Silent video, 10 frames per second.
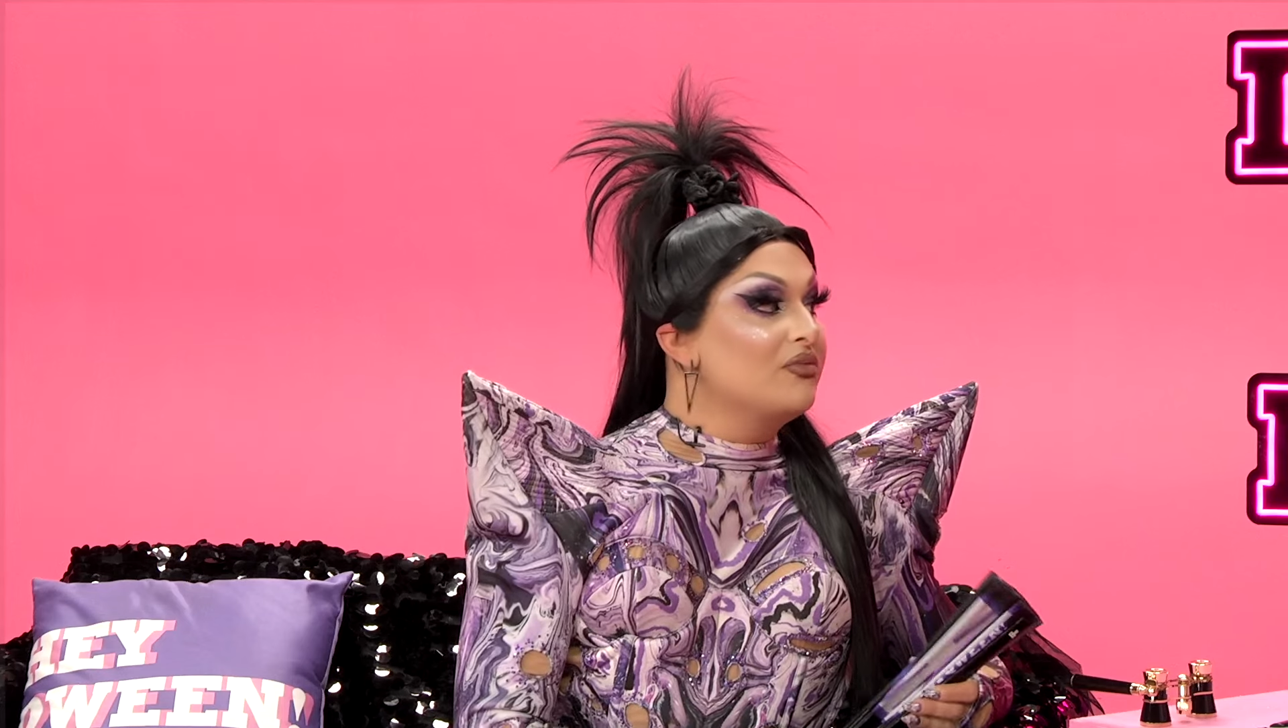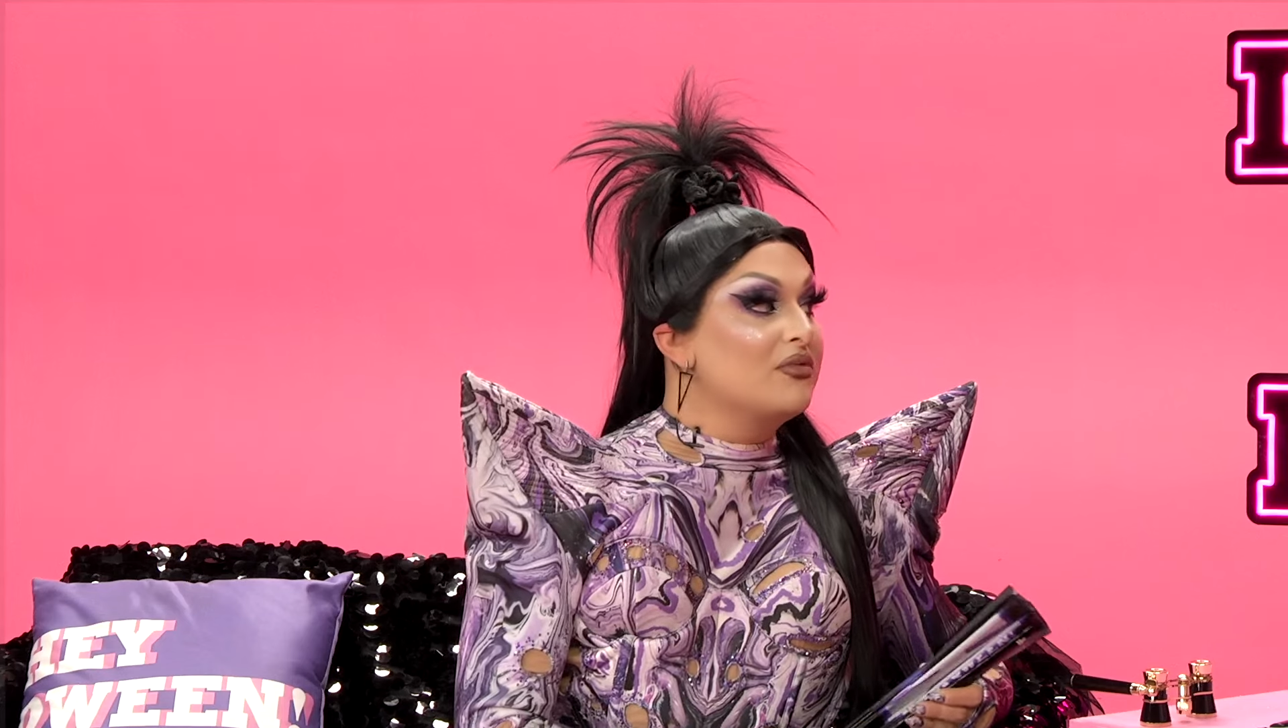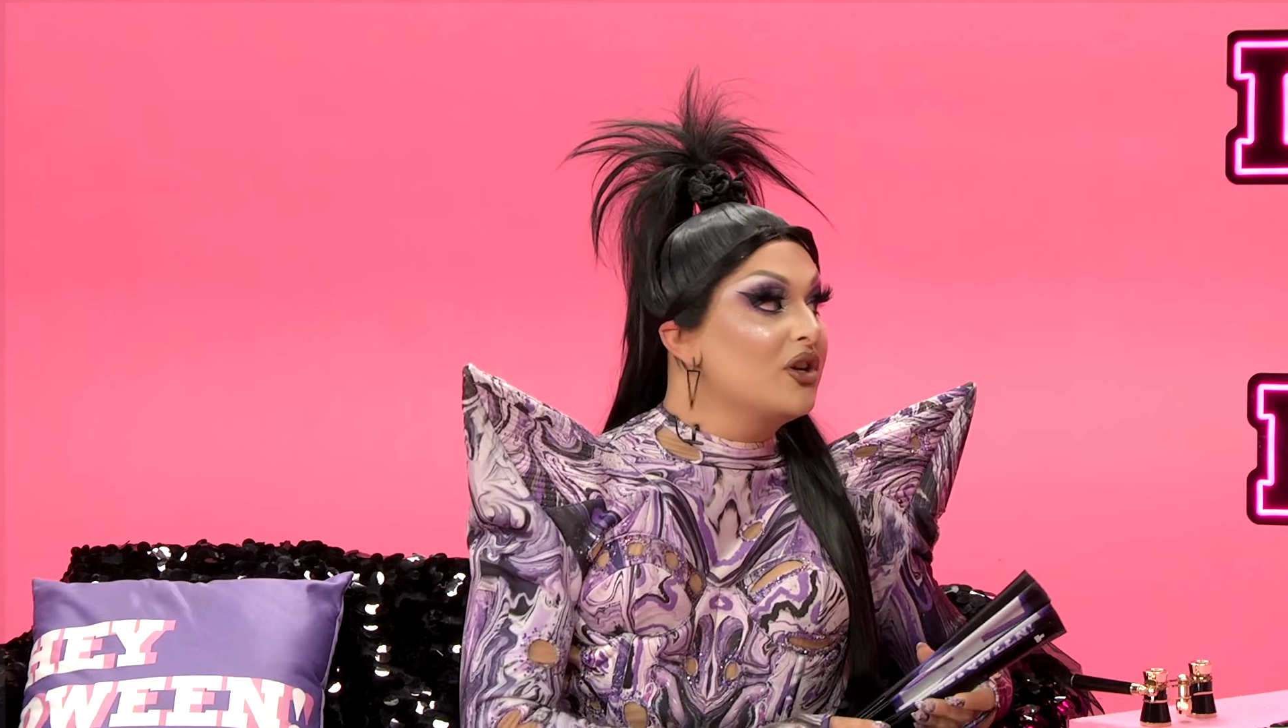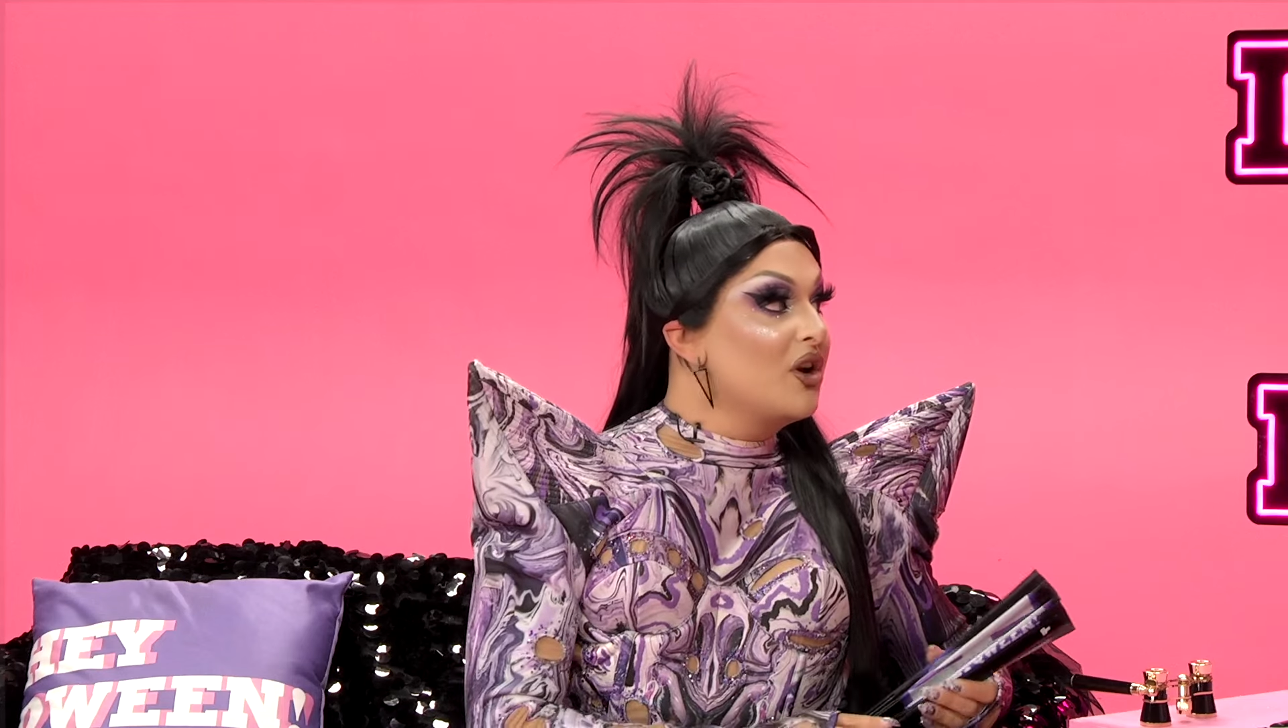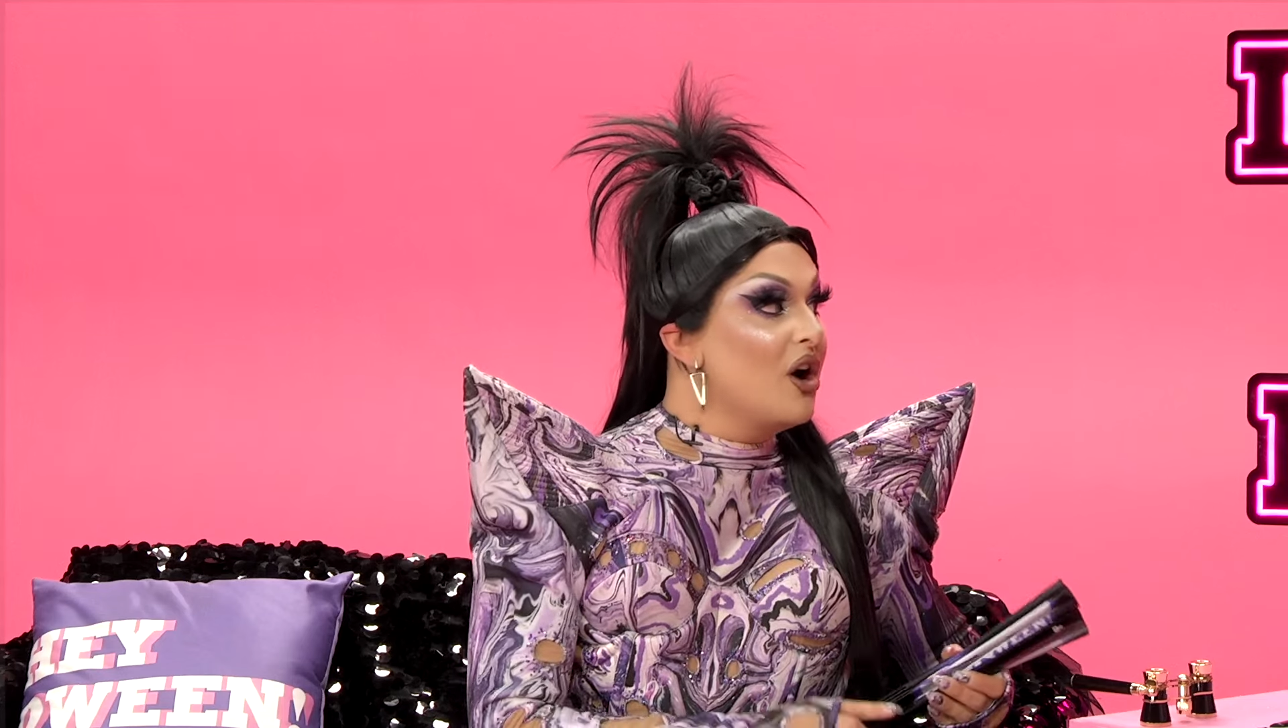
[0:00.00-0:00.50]

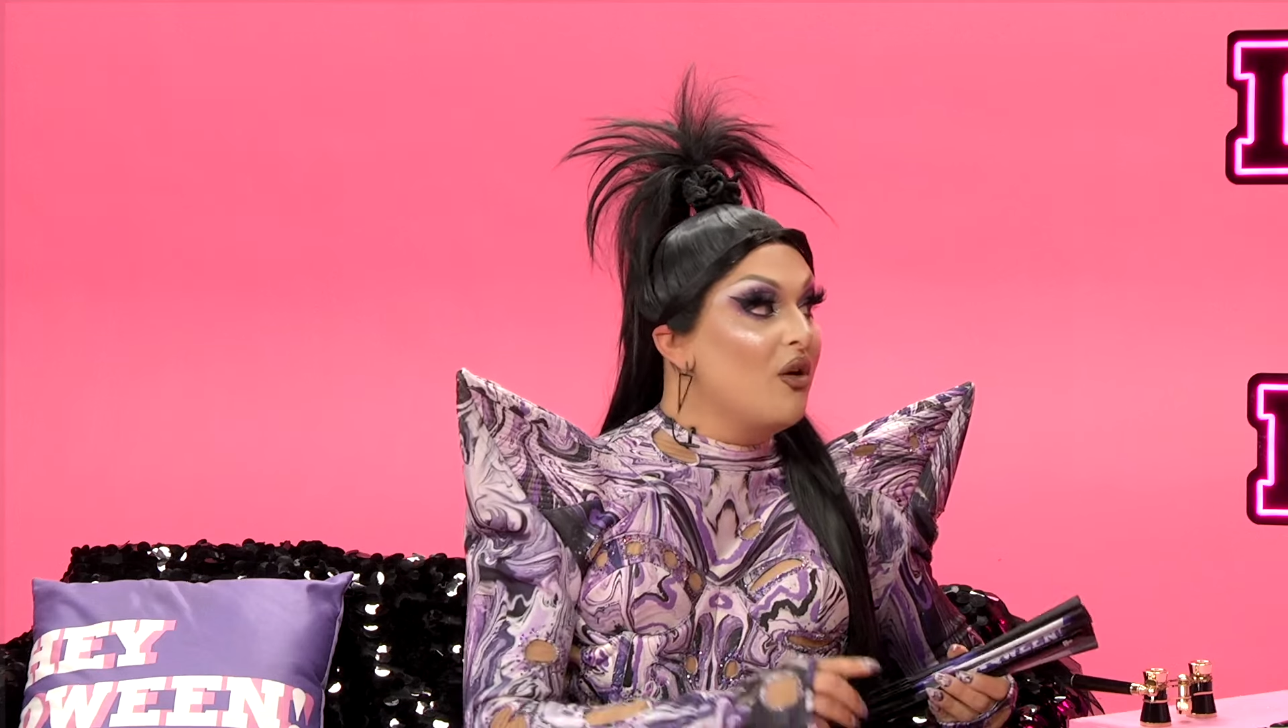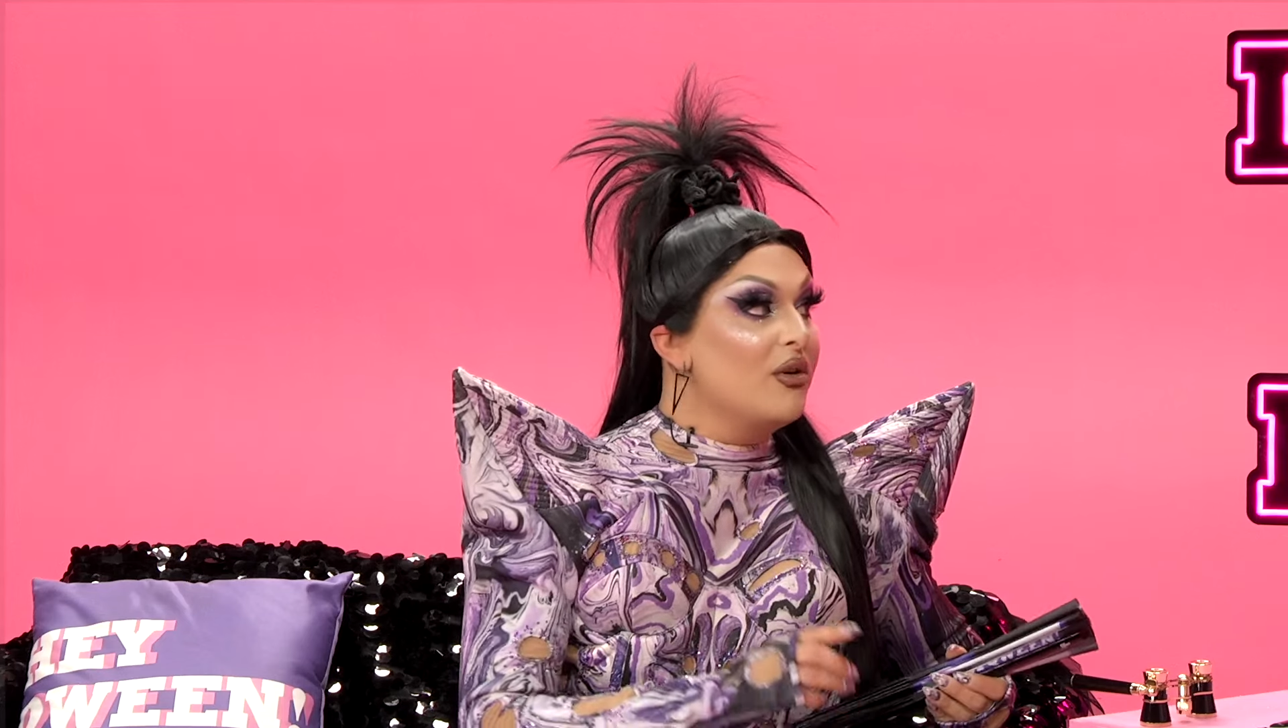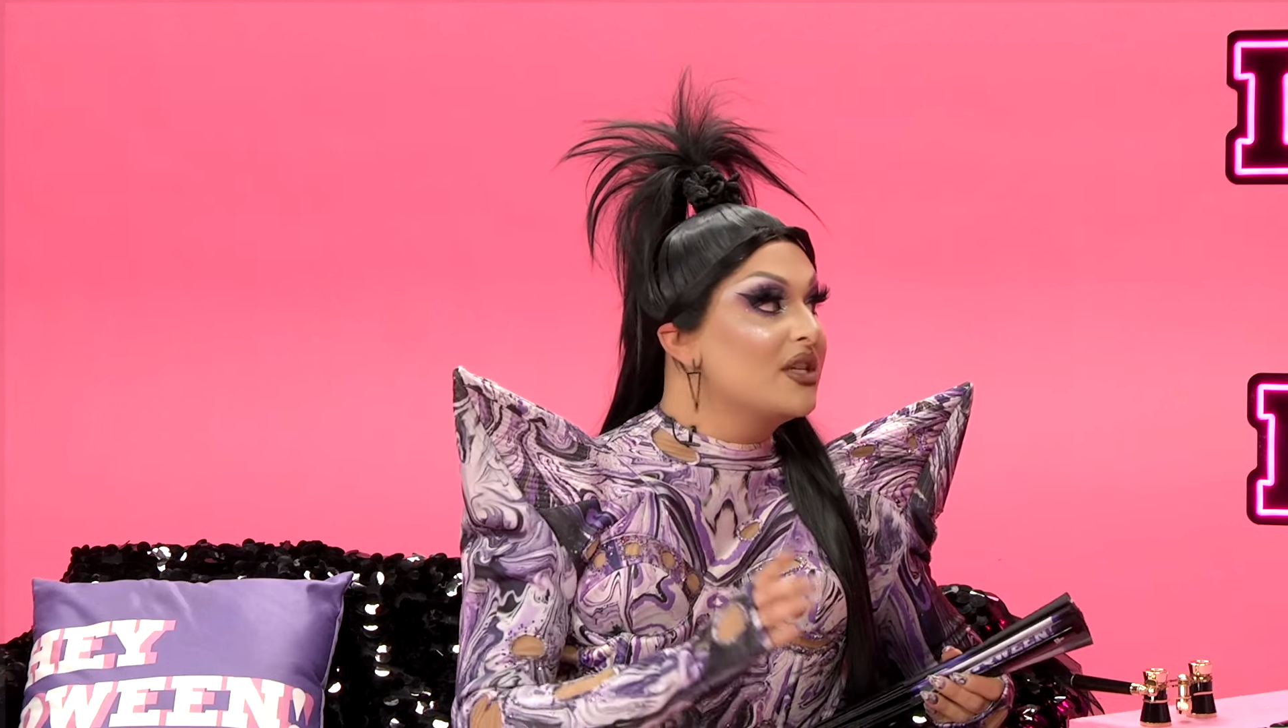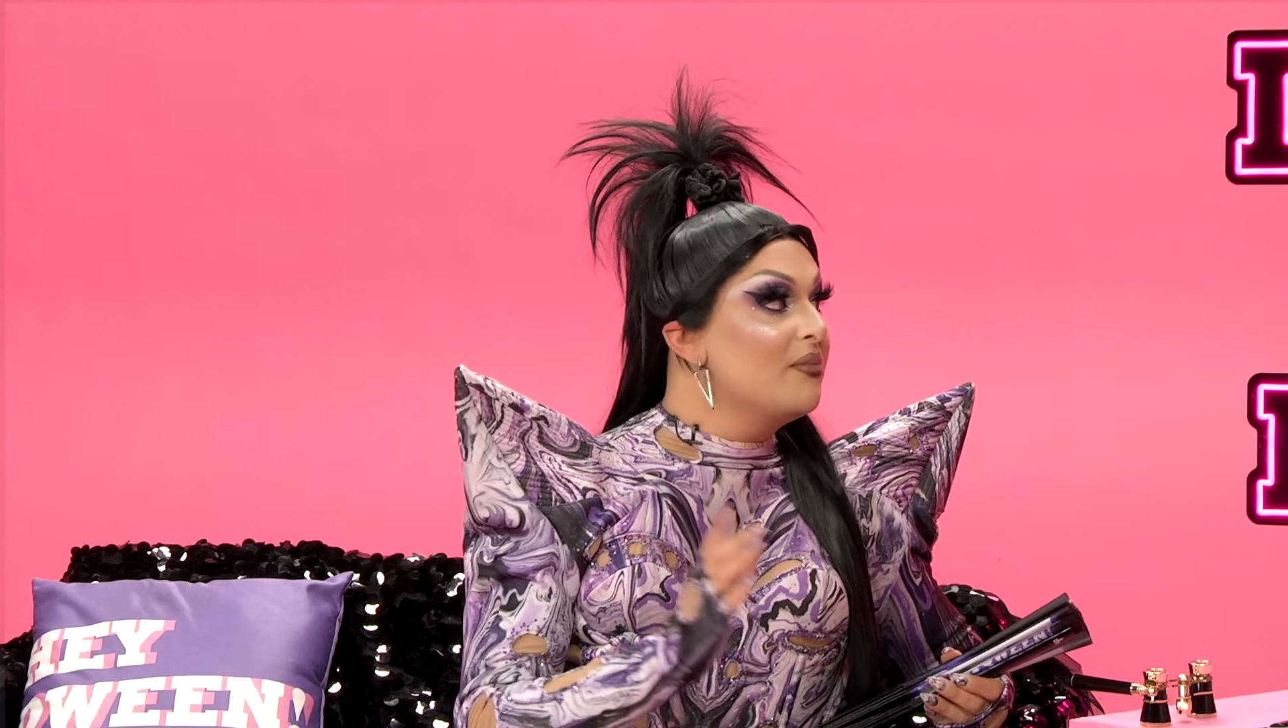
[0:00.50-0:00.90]
to go and